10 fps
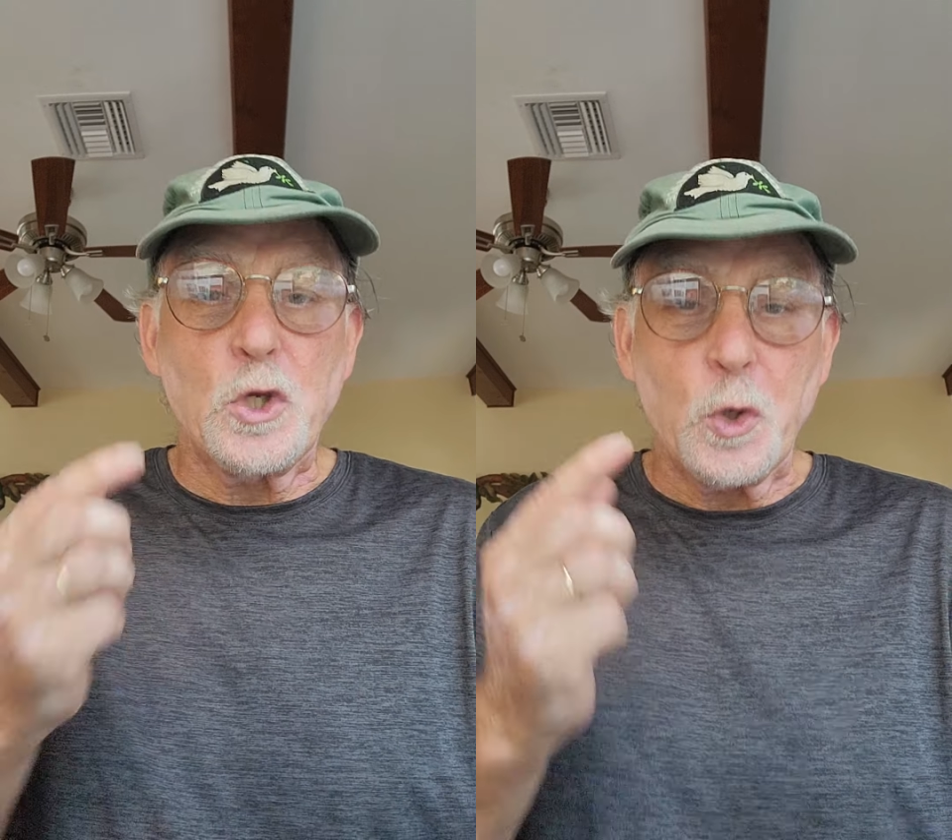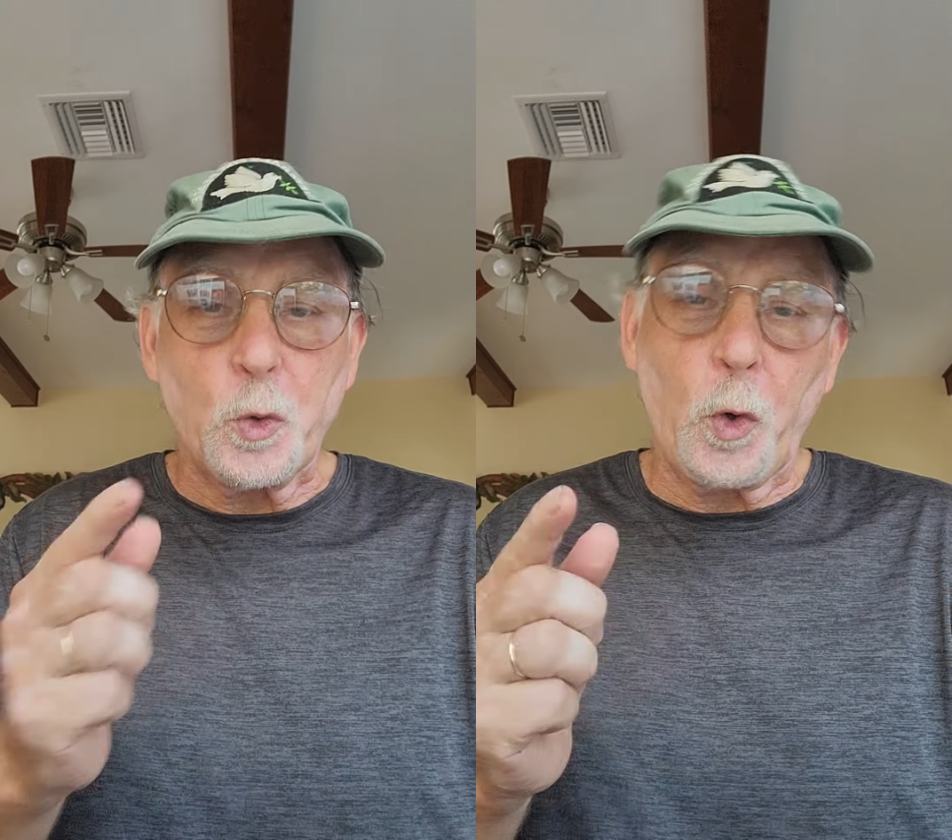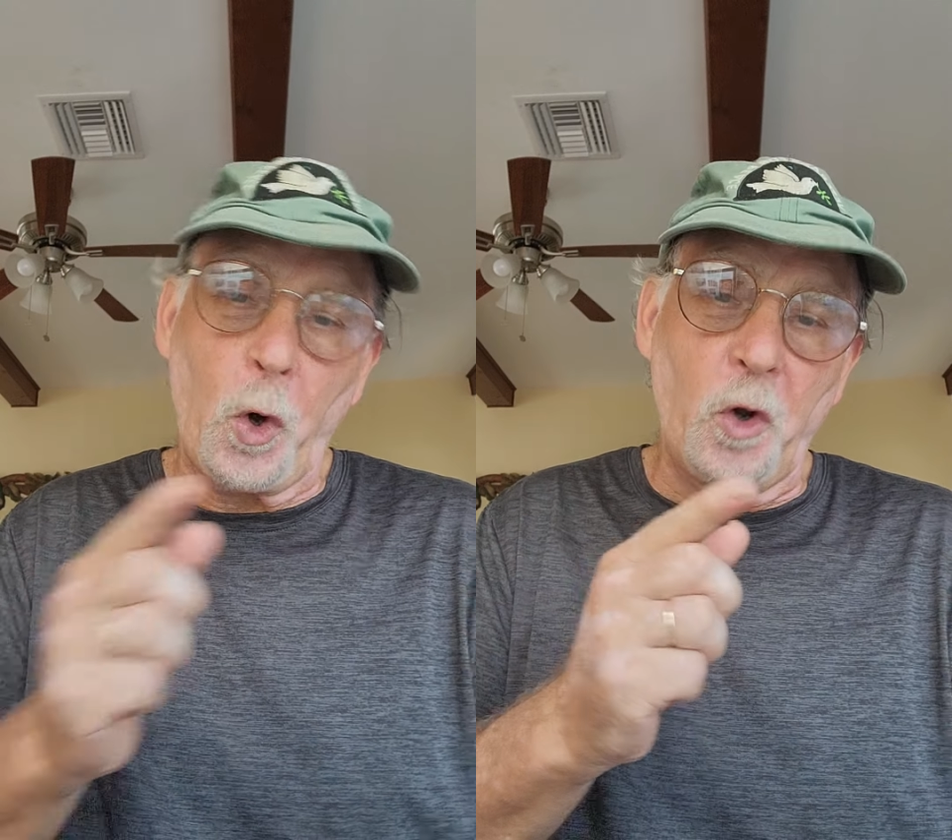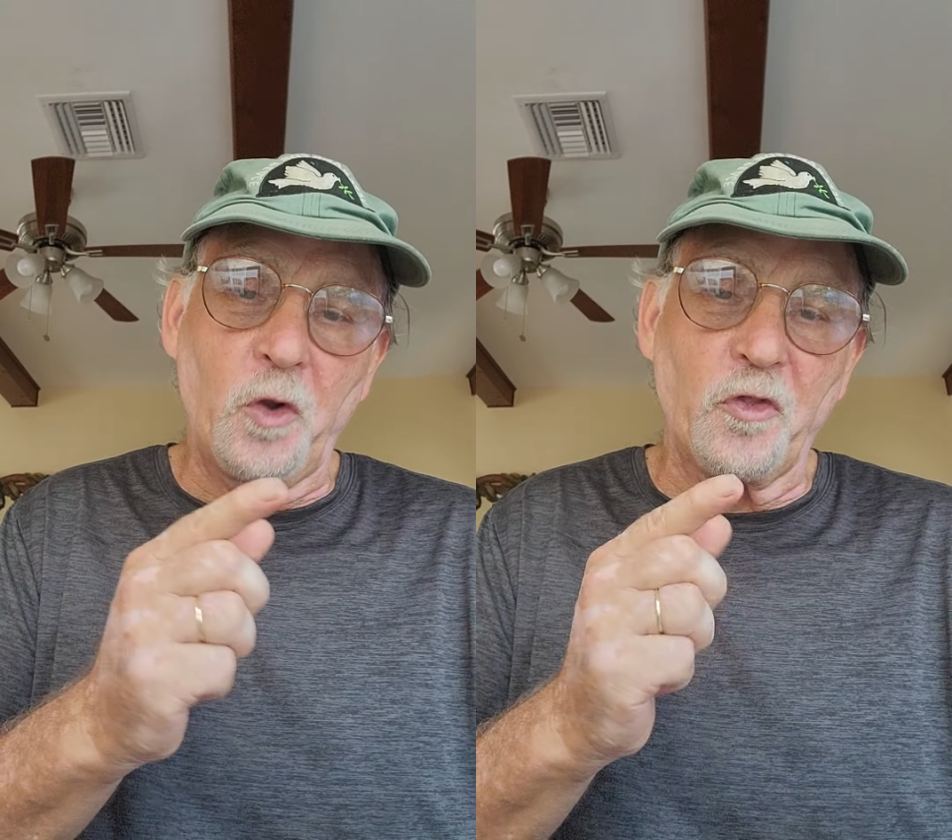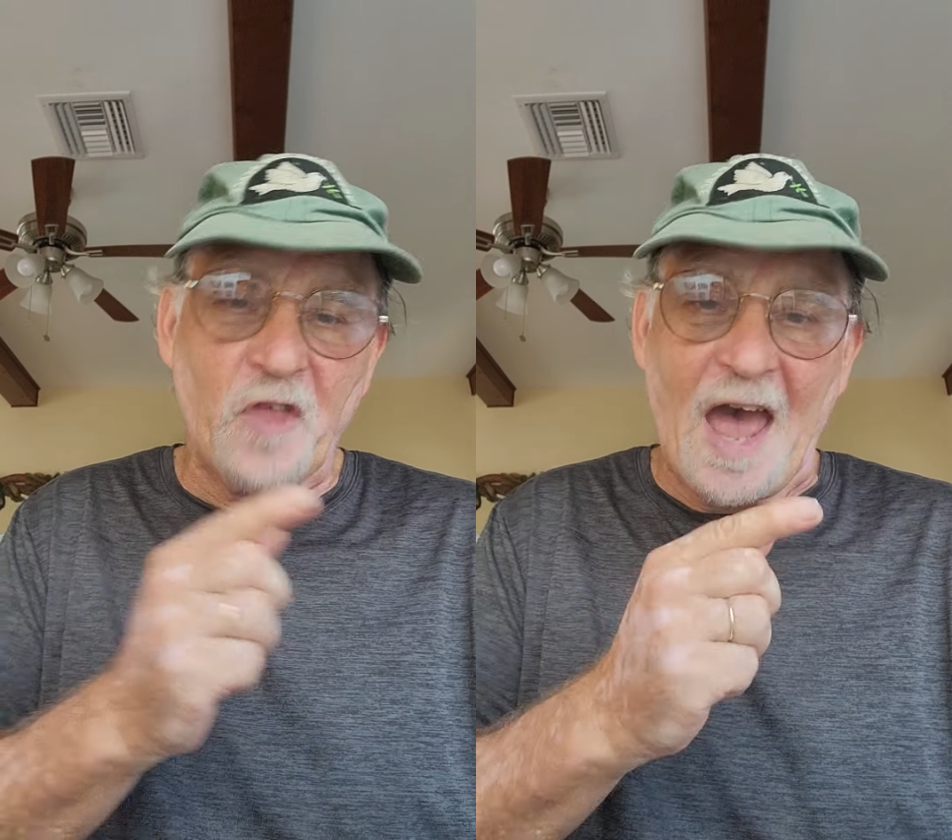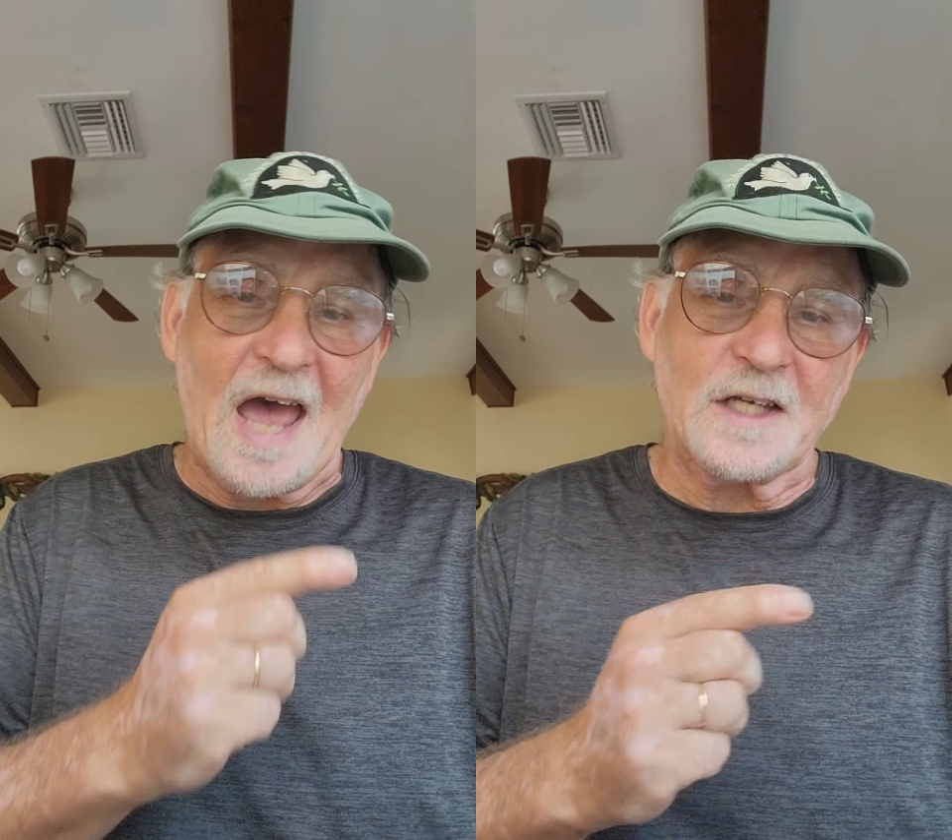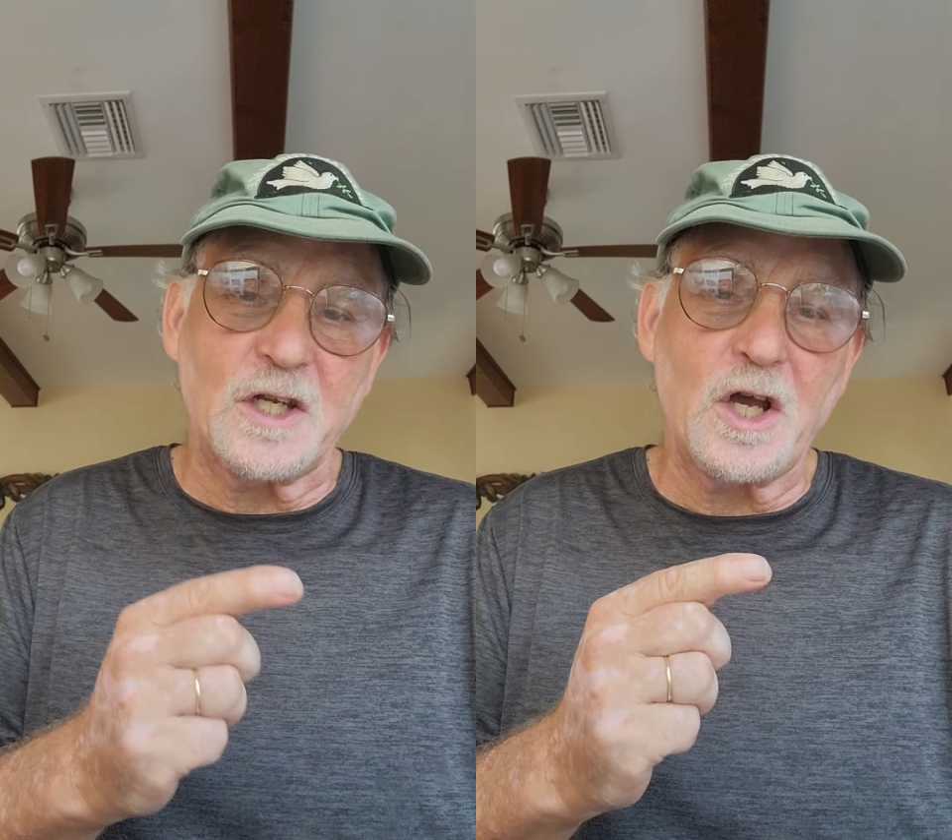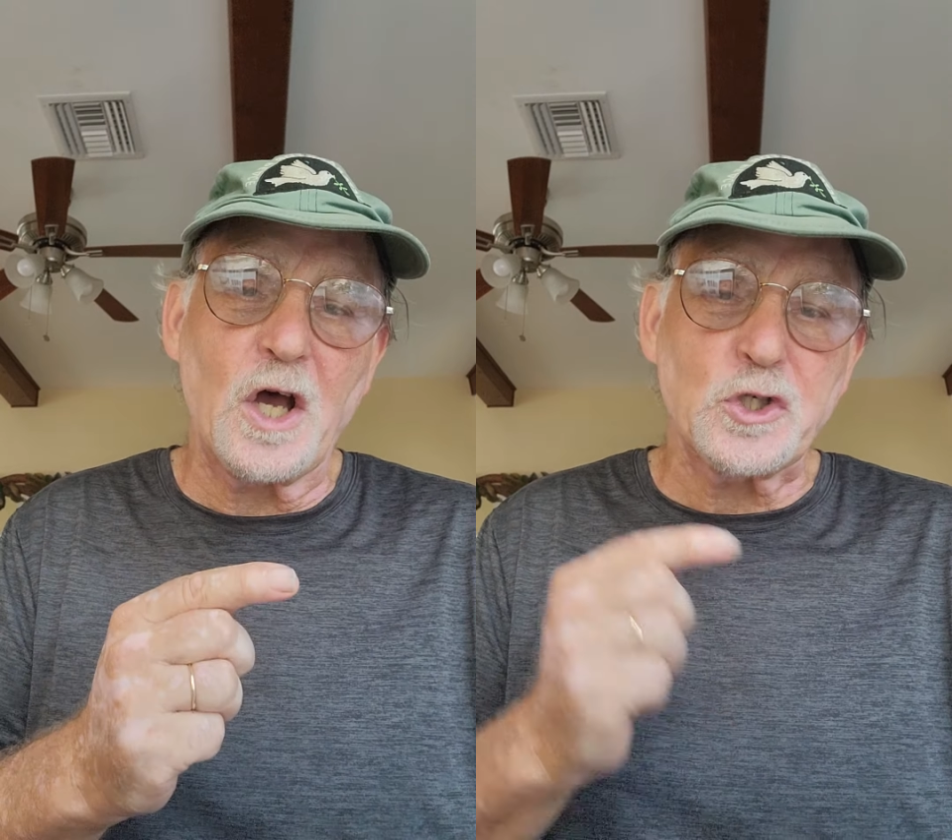You call that